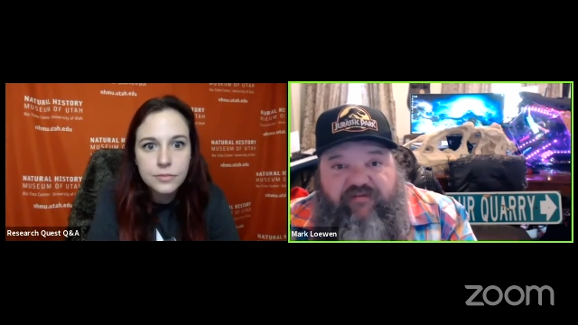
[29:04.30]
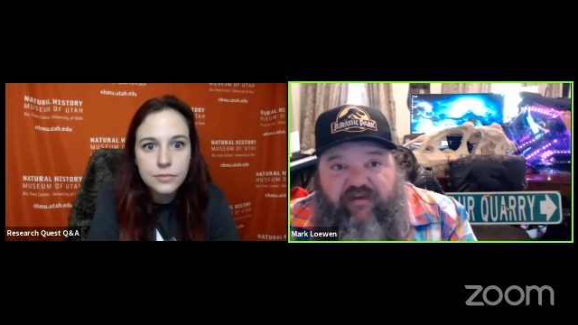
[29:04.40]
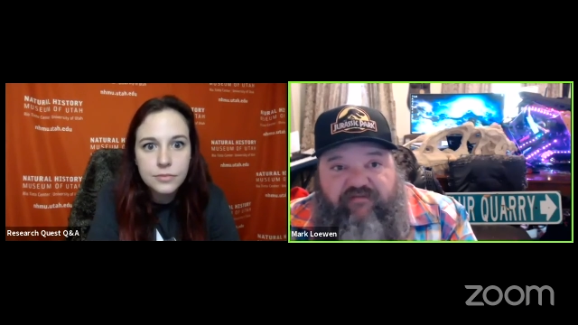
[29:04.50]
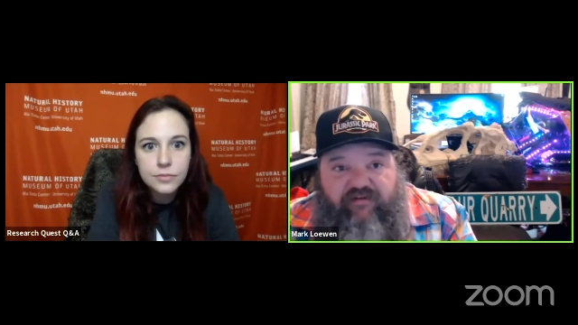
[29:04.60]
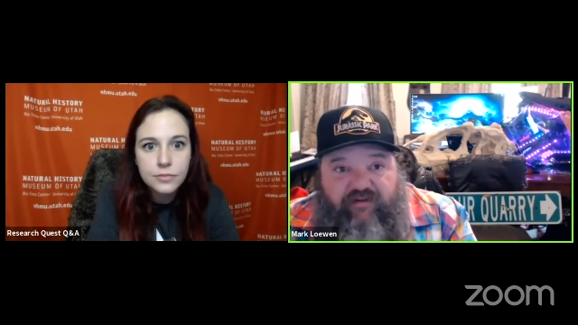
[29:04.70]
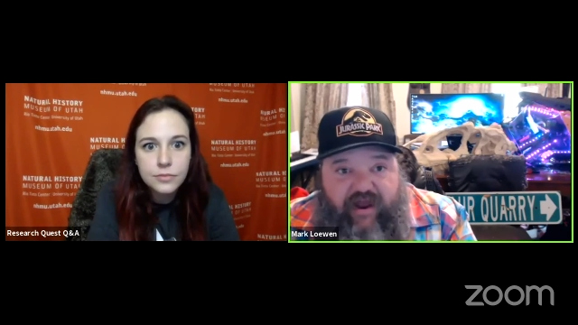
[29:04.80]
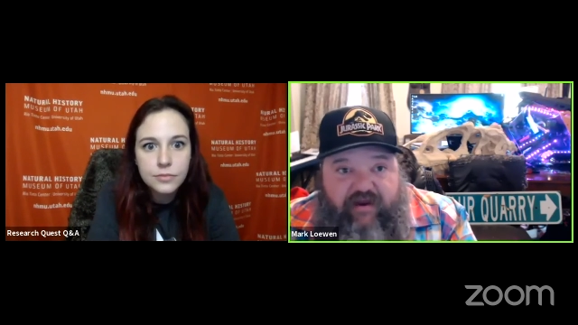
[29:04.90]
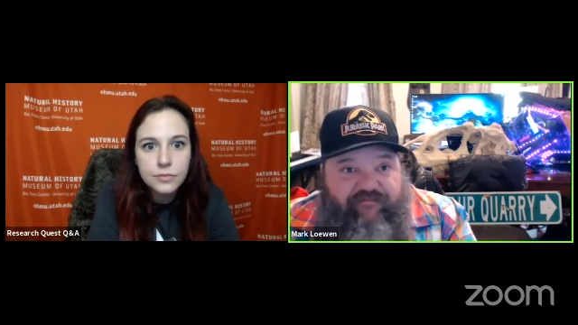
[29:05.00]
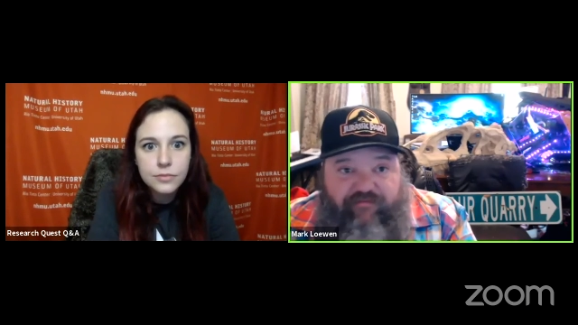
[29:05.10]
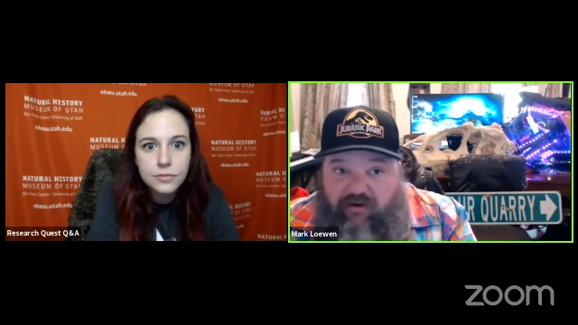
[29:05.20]
Speaker 1: as a
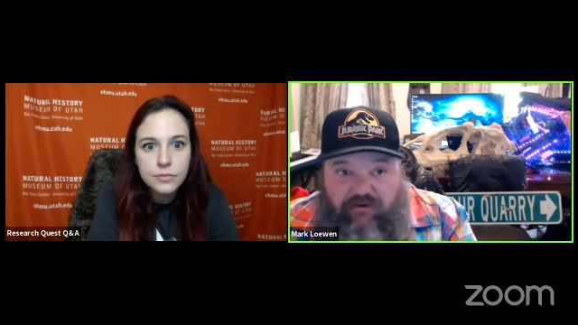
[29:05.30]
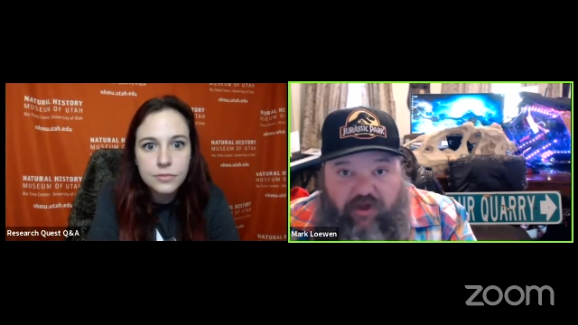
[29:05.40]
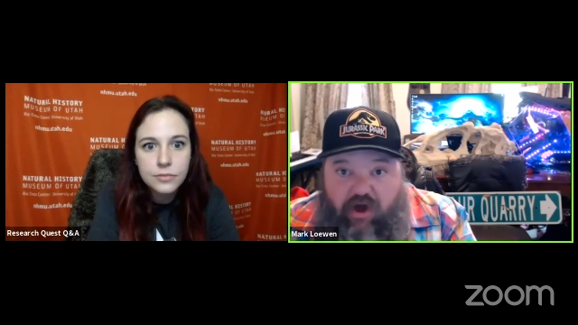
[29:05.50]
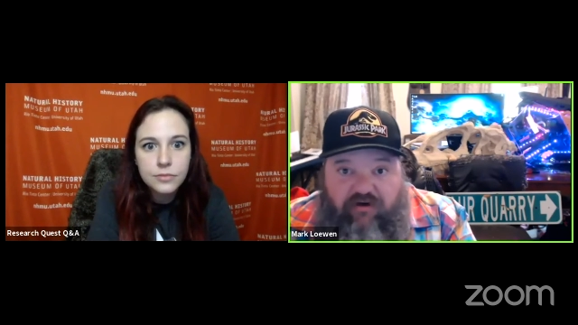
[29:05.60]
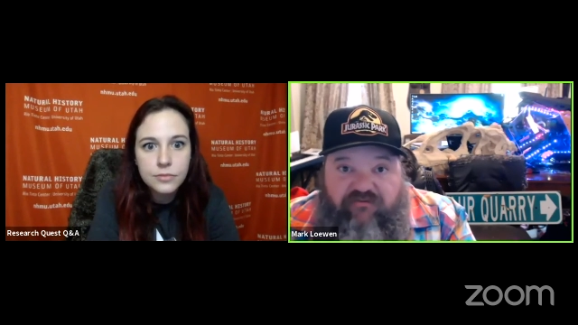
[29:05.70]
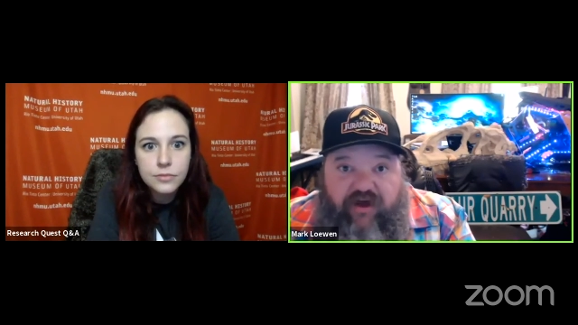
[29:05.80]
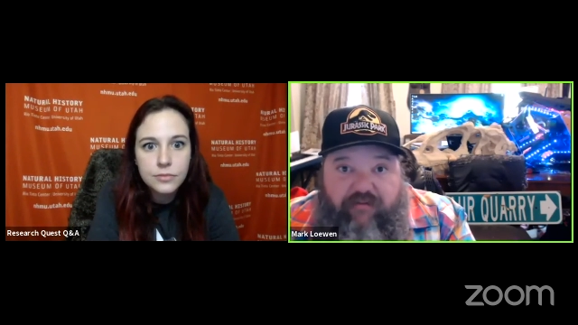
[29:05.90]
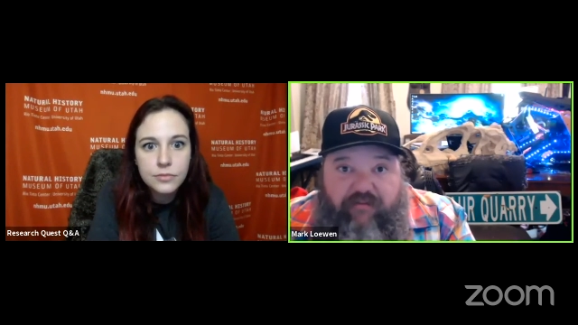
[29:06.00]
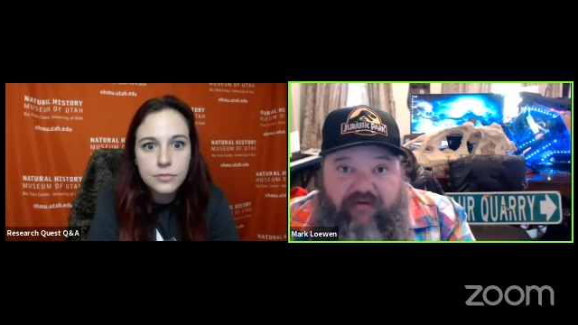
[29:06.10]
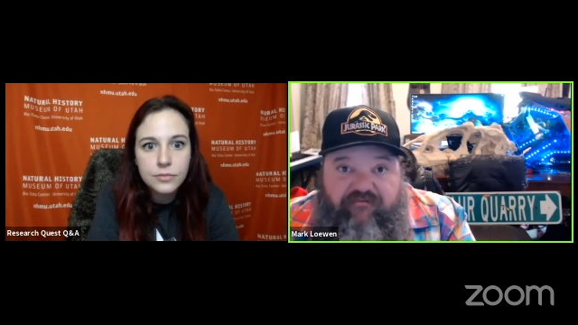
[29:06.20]
lake for a long
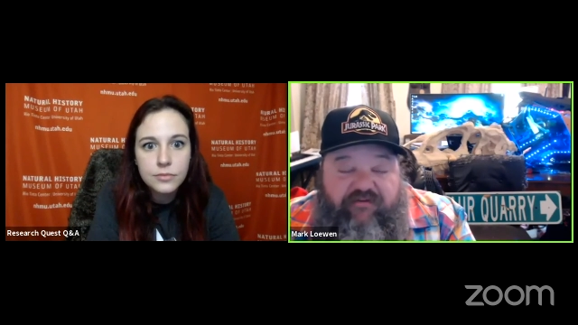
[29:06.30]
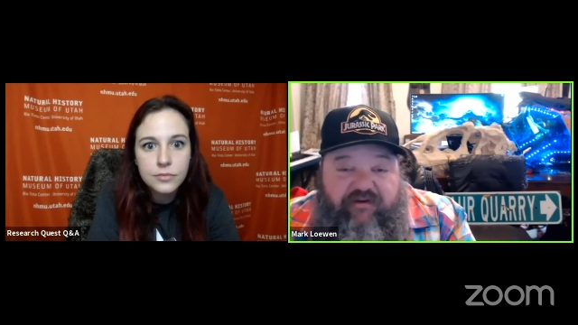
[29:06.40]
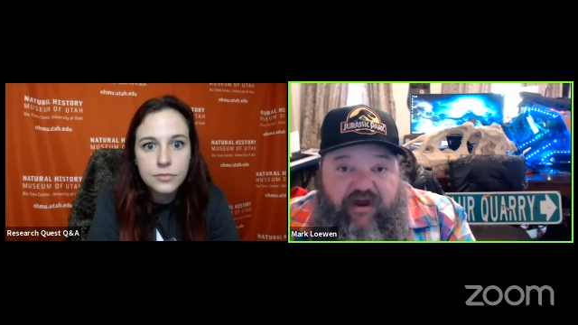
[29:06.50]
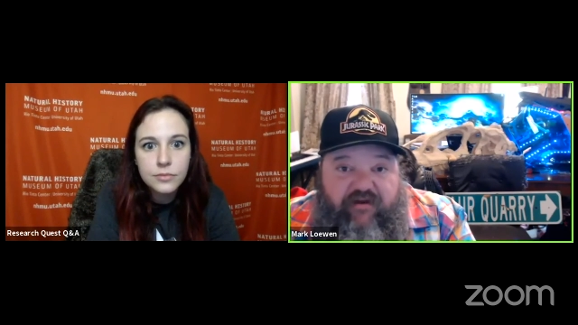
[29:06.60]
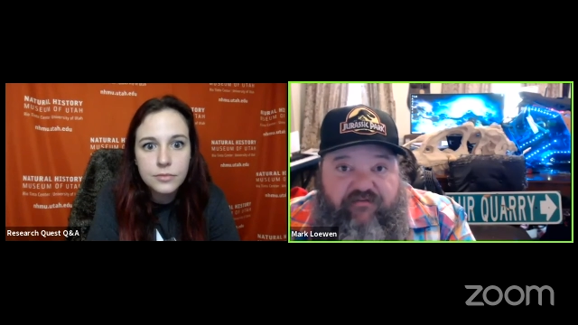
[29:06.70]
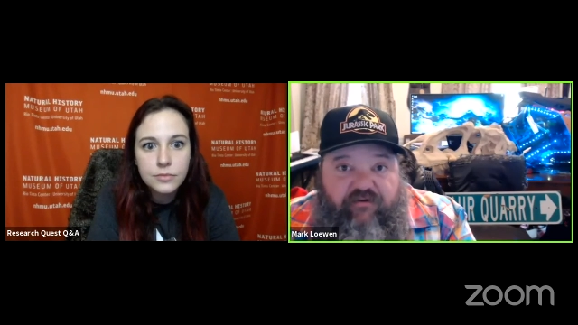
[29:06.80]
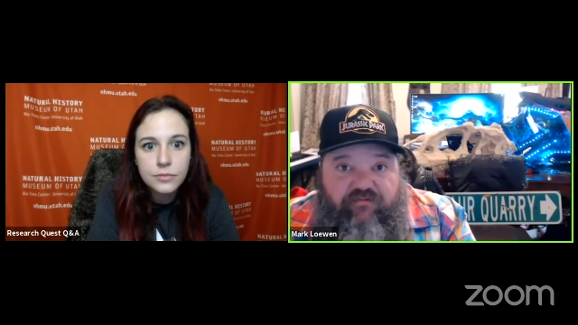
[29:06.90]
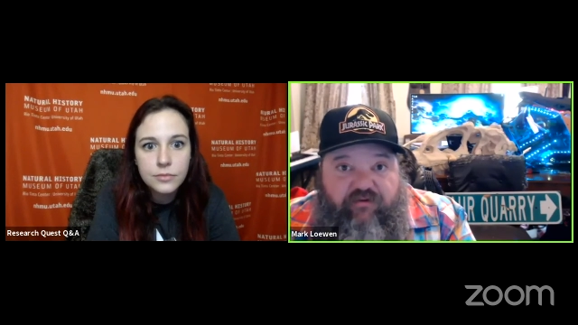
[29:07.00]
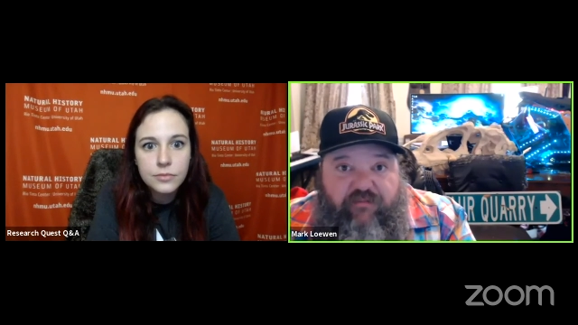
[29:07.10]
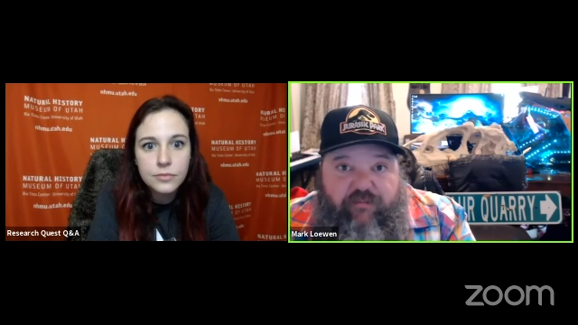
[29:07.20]
time after the
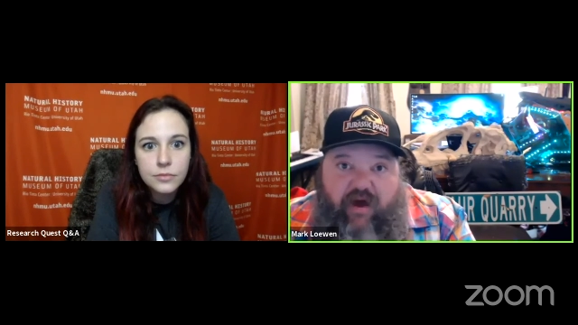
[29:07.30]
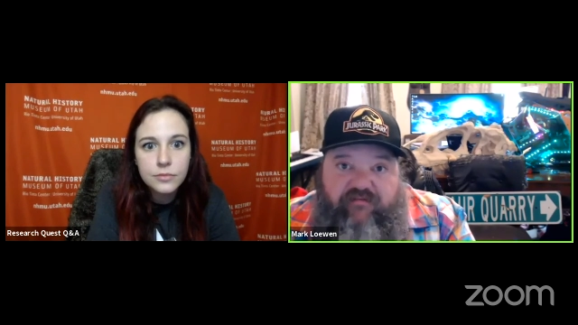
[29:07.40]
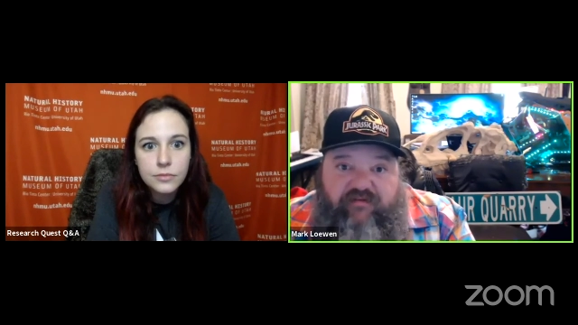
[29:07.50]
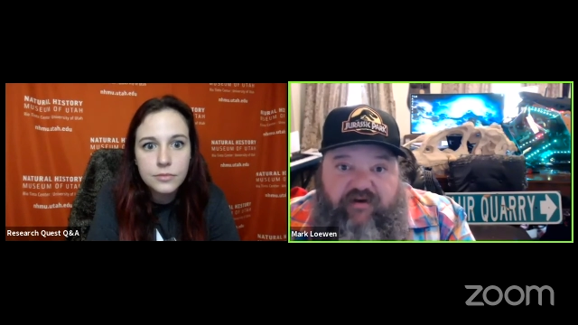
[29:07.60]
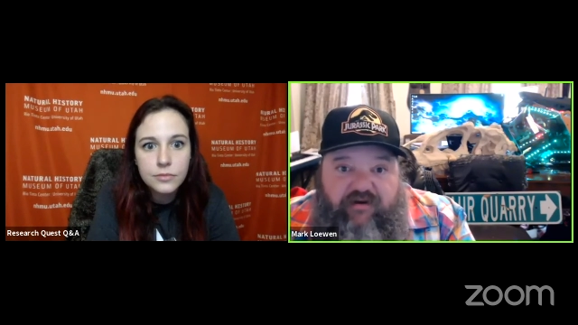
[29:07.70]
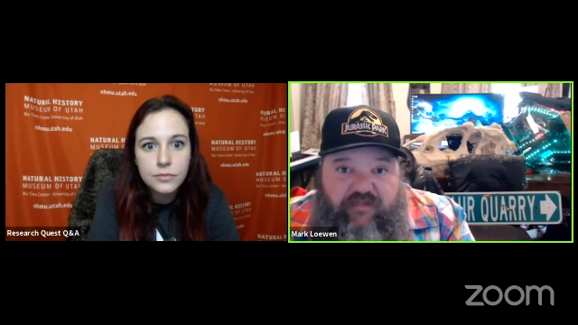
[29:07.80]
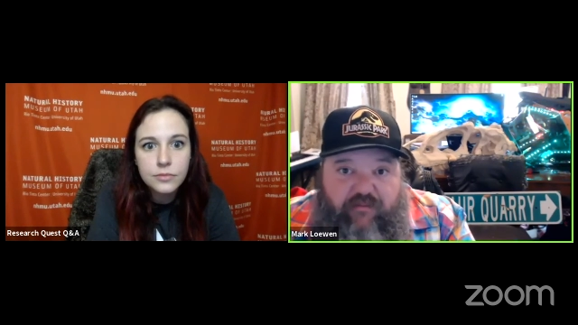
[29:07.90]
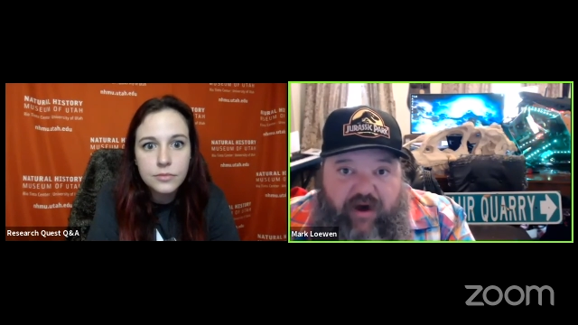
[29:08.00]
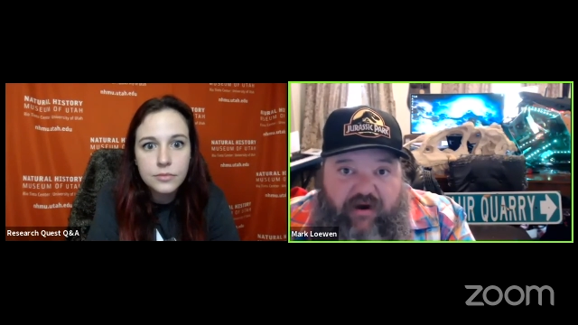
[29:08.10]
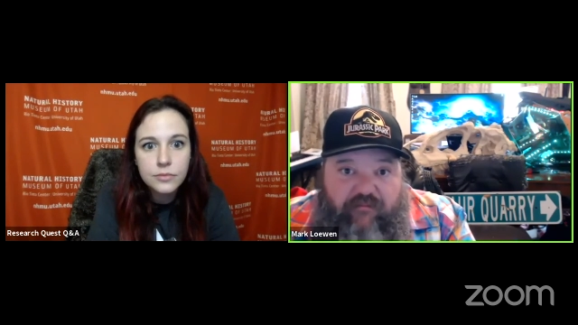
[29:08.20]
dinosaurs were deposited in the
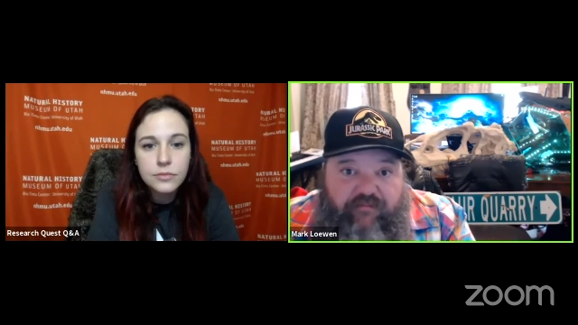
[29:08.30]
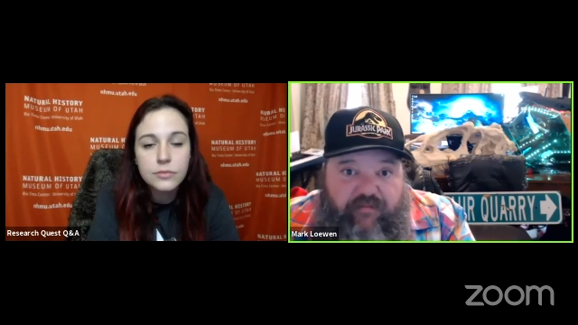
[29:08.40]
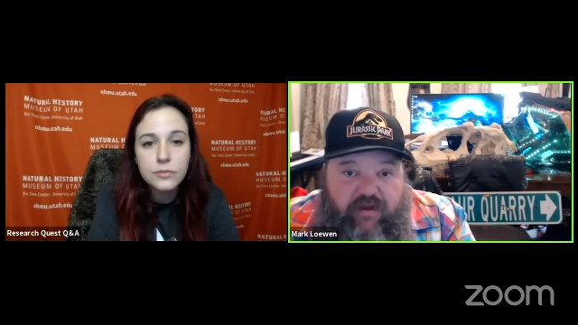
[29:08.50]
bottom.